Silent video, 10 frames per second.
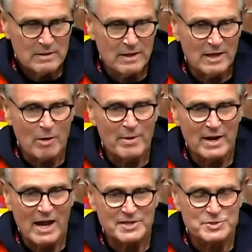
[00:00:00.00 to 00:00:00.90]
And how about a
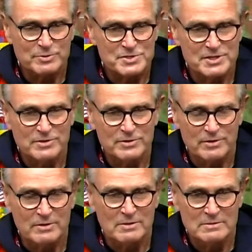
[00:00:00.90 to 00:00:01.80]
high school senior
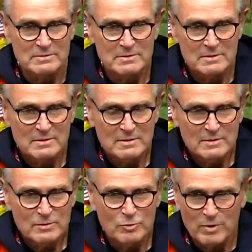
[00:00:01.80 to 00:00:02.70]
girl
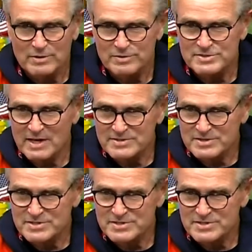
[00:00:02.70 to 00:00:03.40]
who wonders, as a